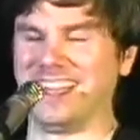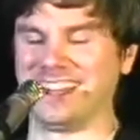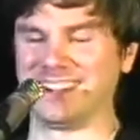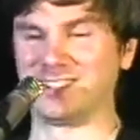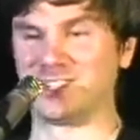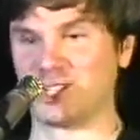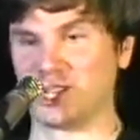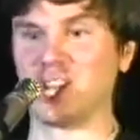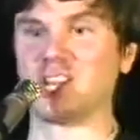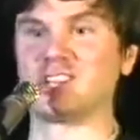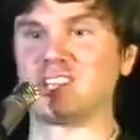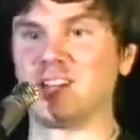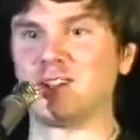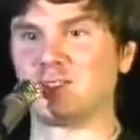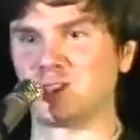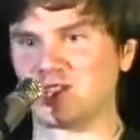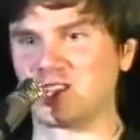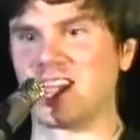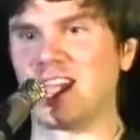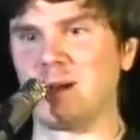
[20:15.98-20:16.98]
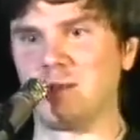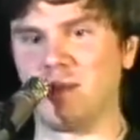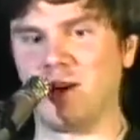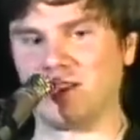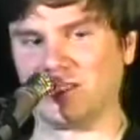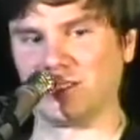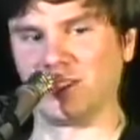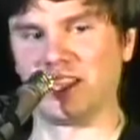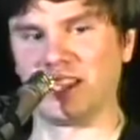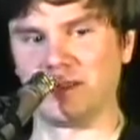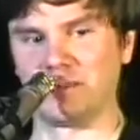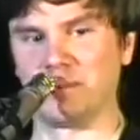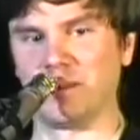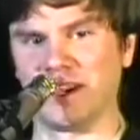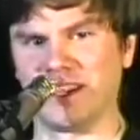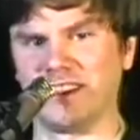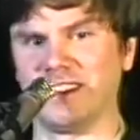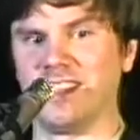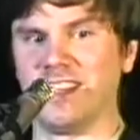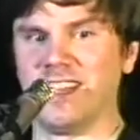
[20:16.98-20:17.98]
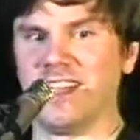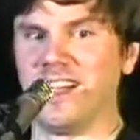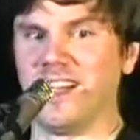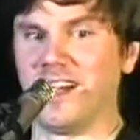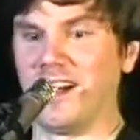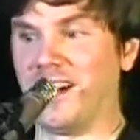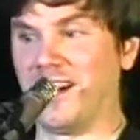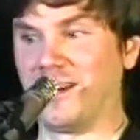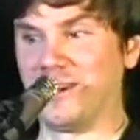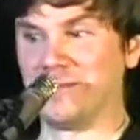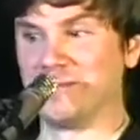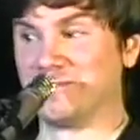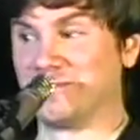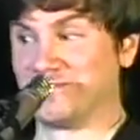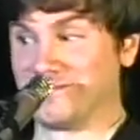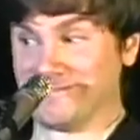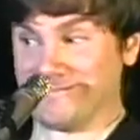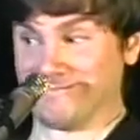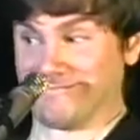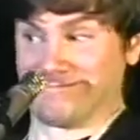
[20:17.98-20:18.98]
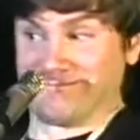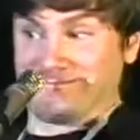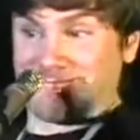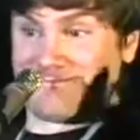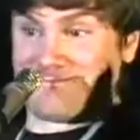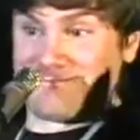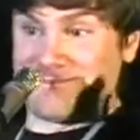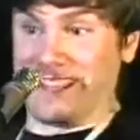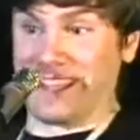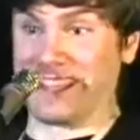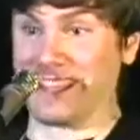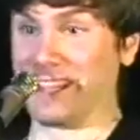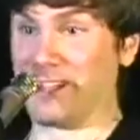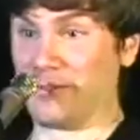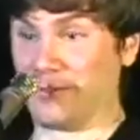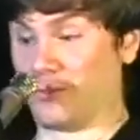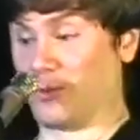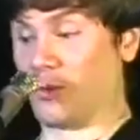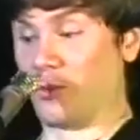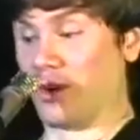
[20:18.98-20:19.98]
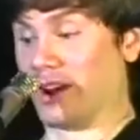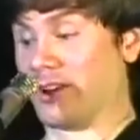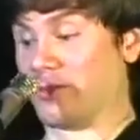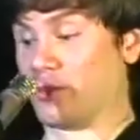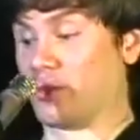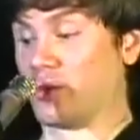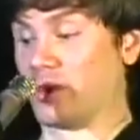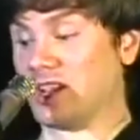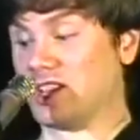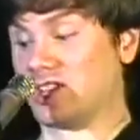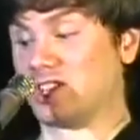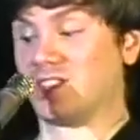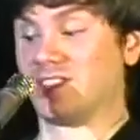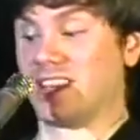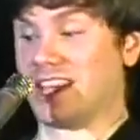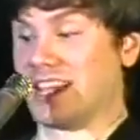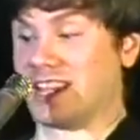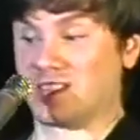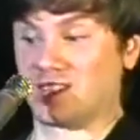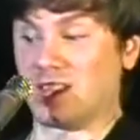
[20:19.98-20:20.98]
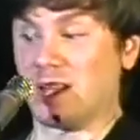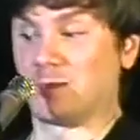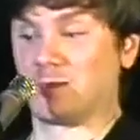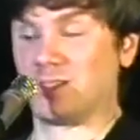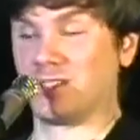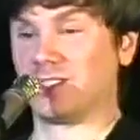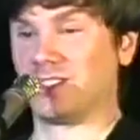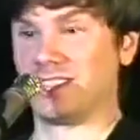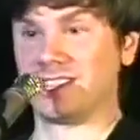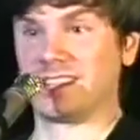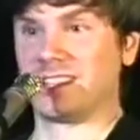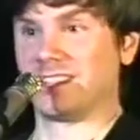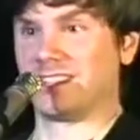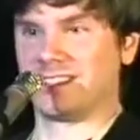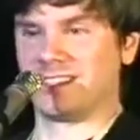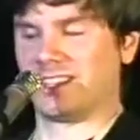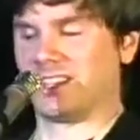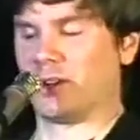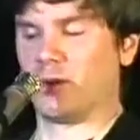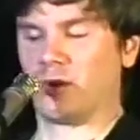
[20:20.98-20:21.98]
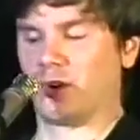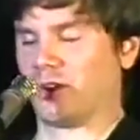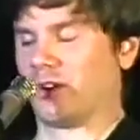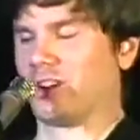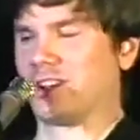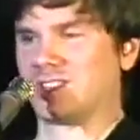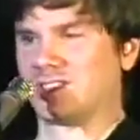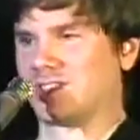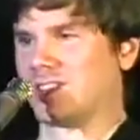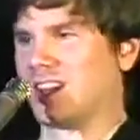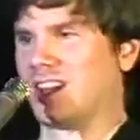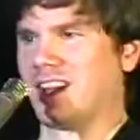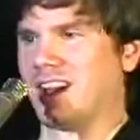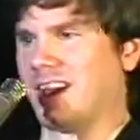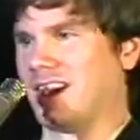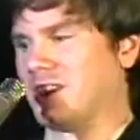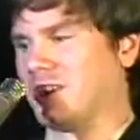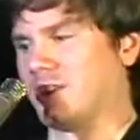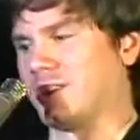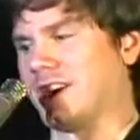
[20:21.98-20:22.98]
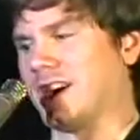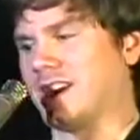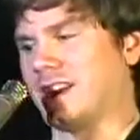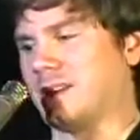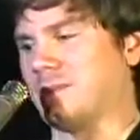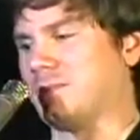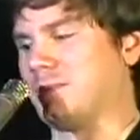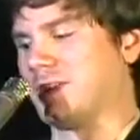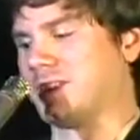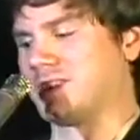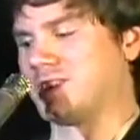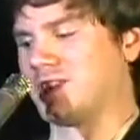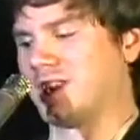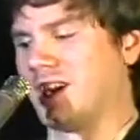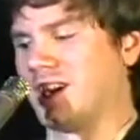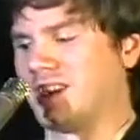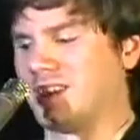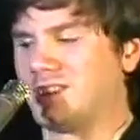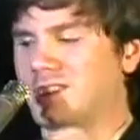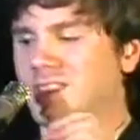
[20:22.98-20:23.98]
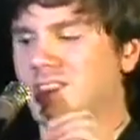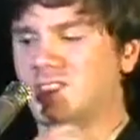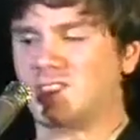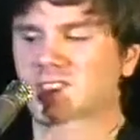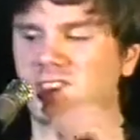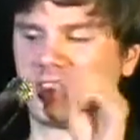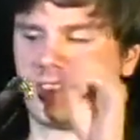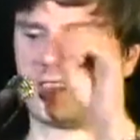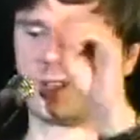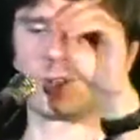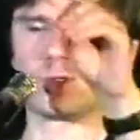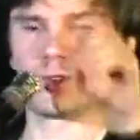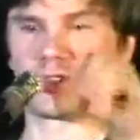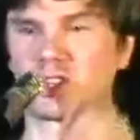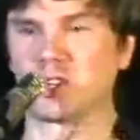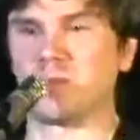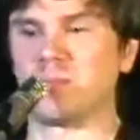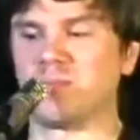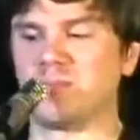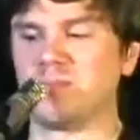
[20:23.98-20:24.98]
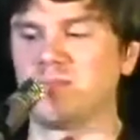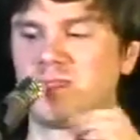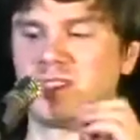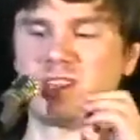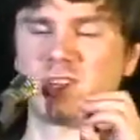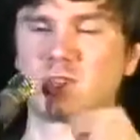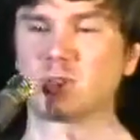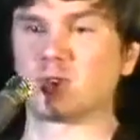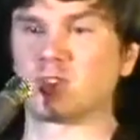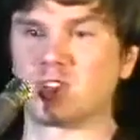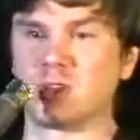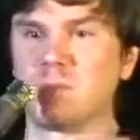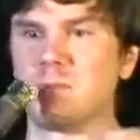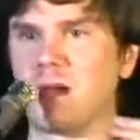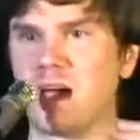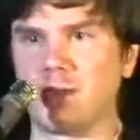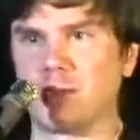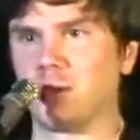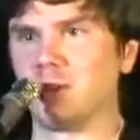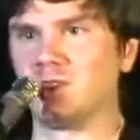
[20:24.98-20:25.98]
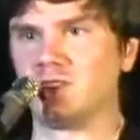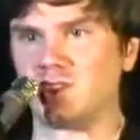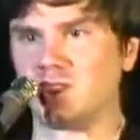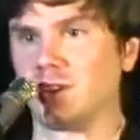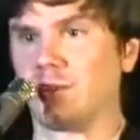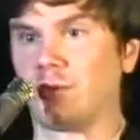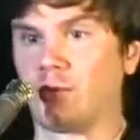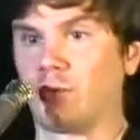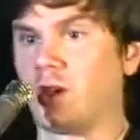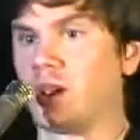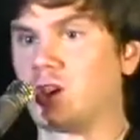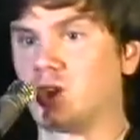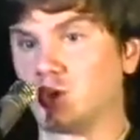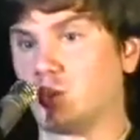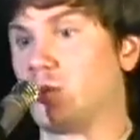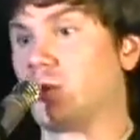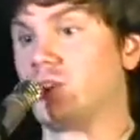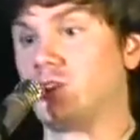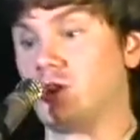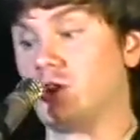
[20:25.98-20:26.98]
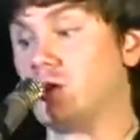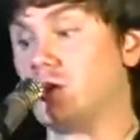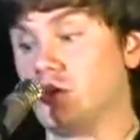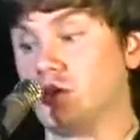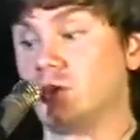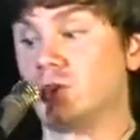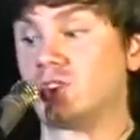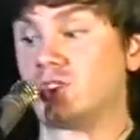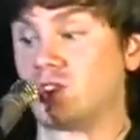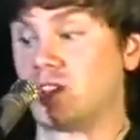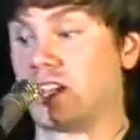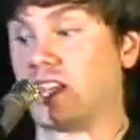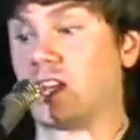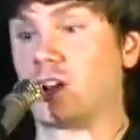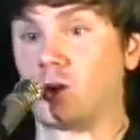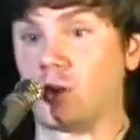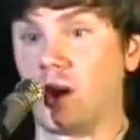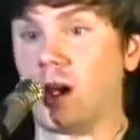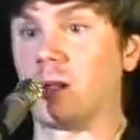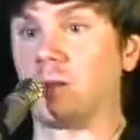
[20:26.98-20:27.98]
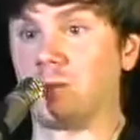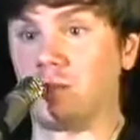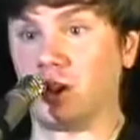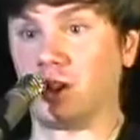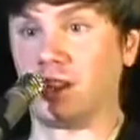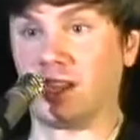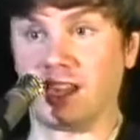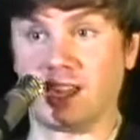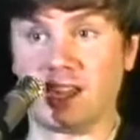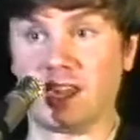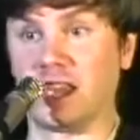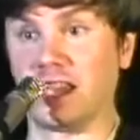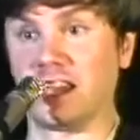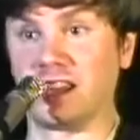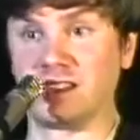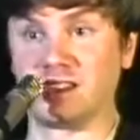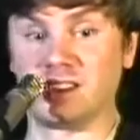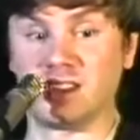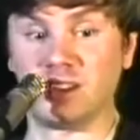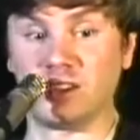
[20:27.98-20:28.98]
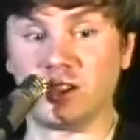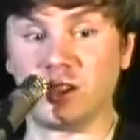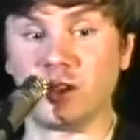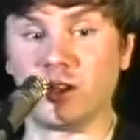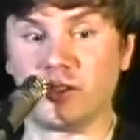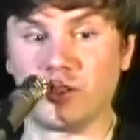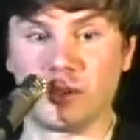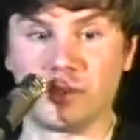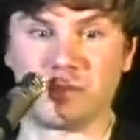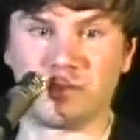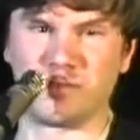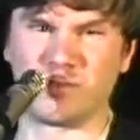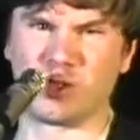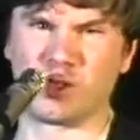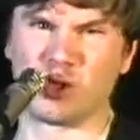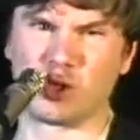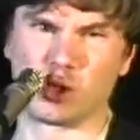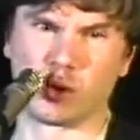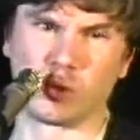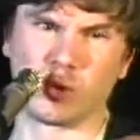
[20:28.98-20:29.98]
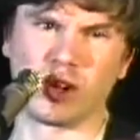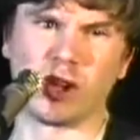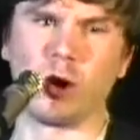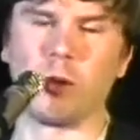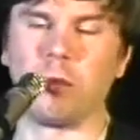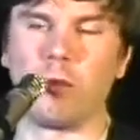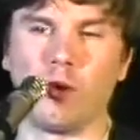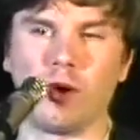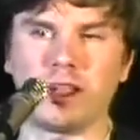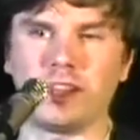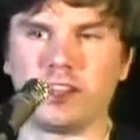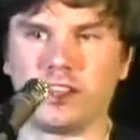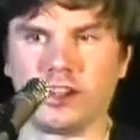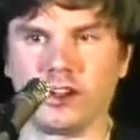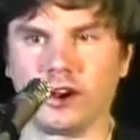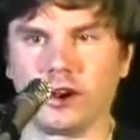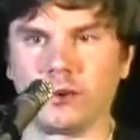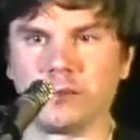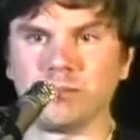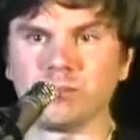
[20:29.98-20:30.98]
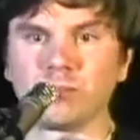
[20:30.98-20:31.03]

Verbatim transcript: and shut down scam modeling. But um, for whatever reason, they accepted the the order. It's uh, I don't get it. But uh, this is, these are some these are some methods that phreaks would use to get around billing. And you know the the real point here